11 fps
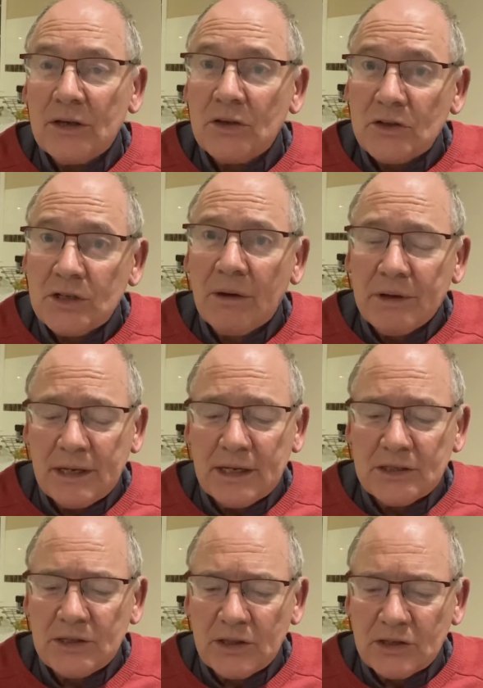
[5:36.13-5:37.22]
so it
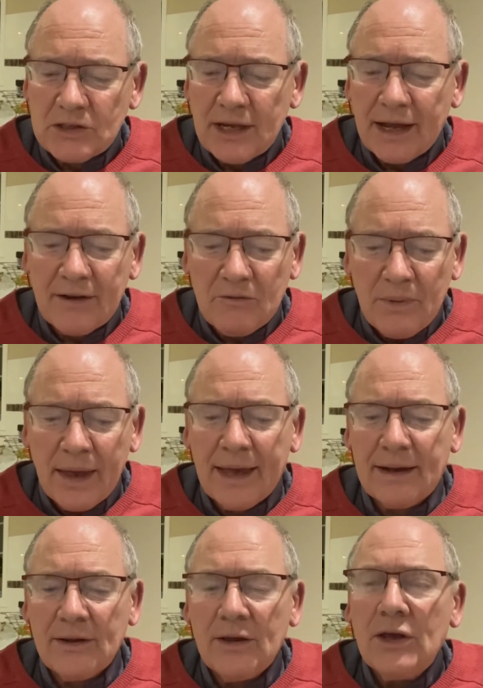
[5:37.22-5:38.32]
is that the Son of
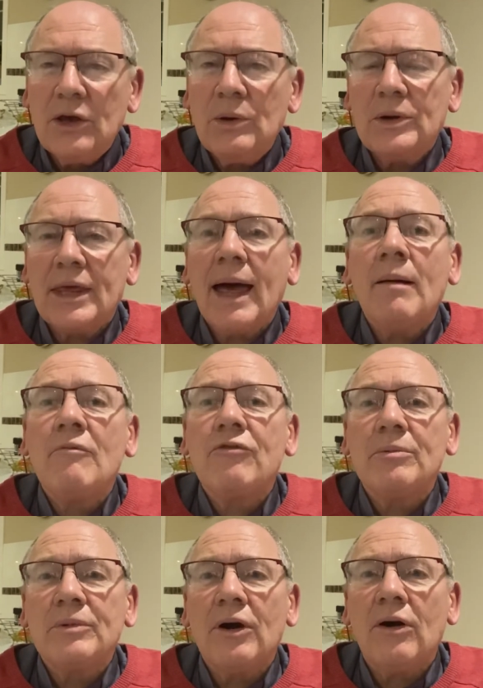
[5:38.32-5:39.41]
Man, who had come
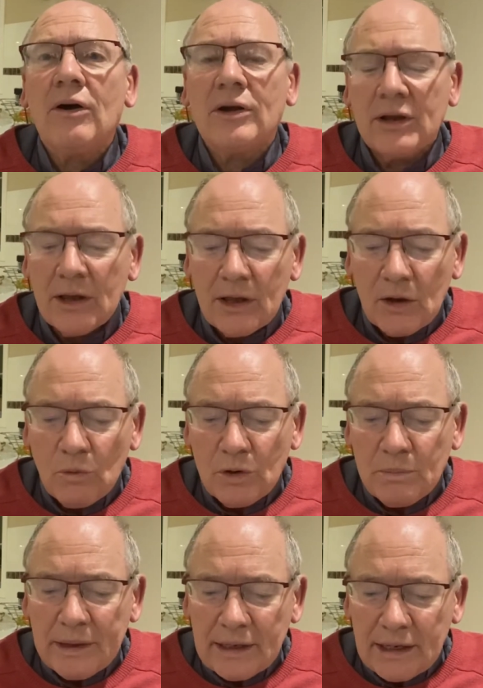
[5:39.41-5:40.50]
from God, would
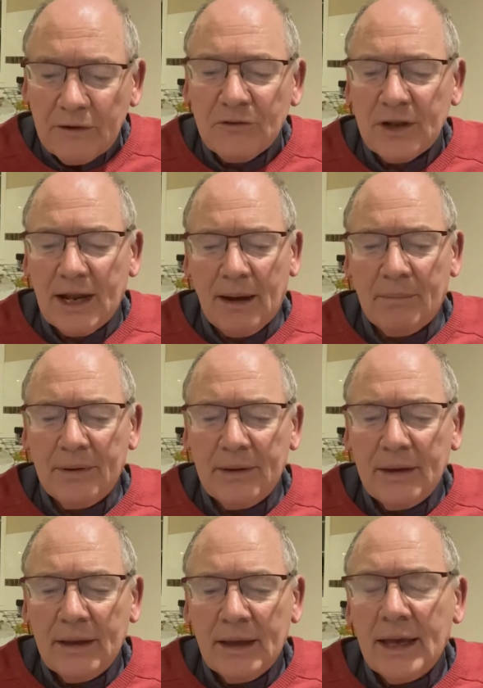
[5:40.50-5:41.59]
be lifted up,
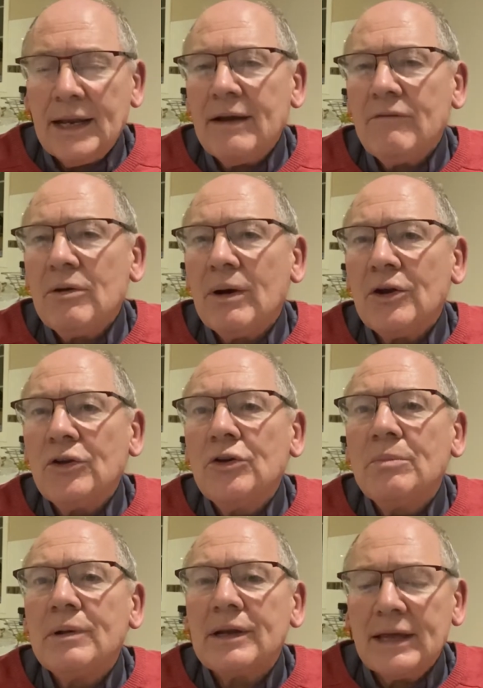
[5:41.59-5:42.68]
and everyone who
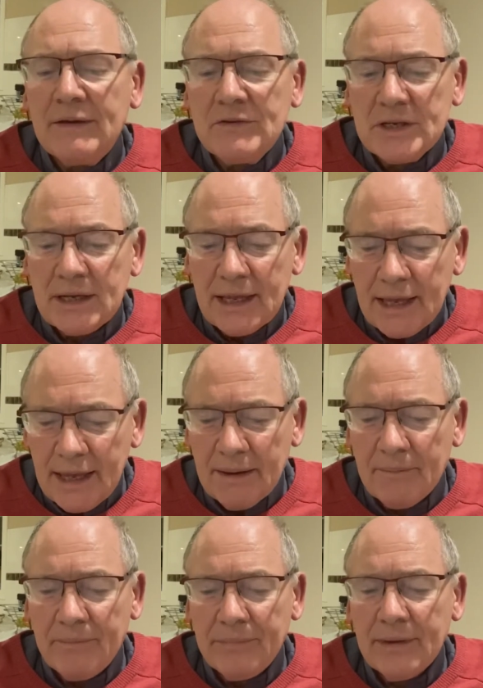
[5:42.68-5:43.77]
believes in
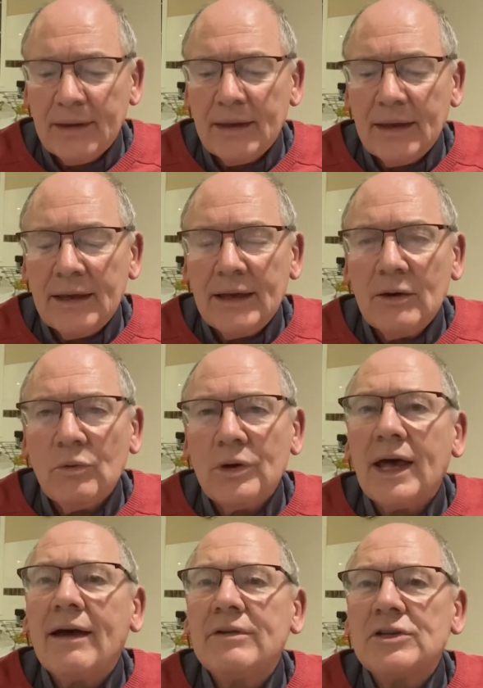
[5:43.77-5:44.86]
him would
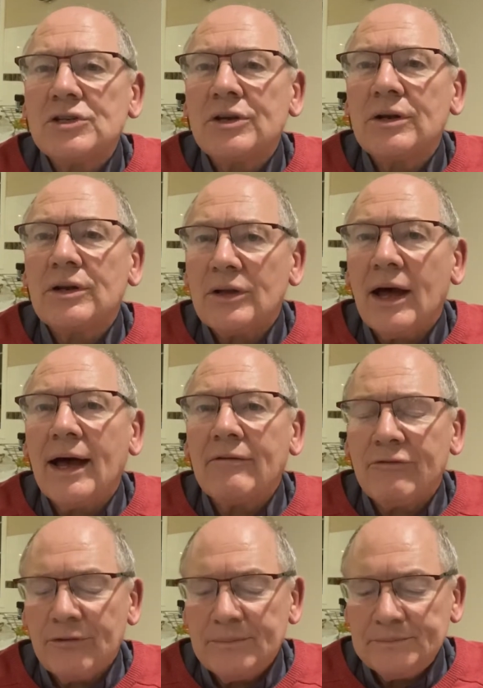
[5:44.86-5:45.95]
have eternal
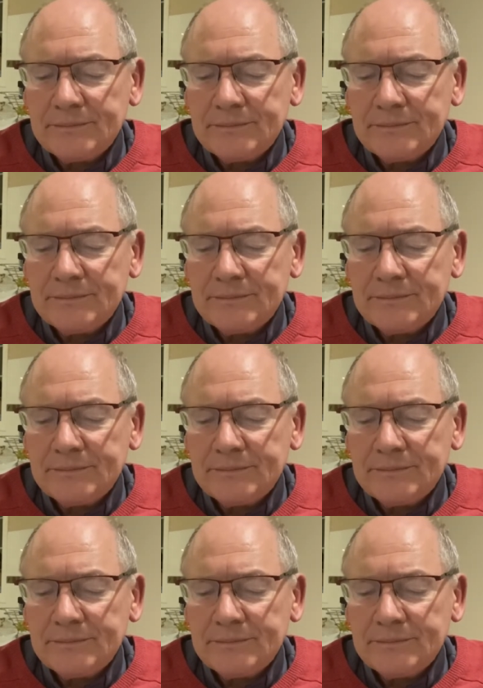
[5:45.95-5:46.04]
life.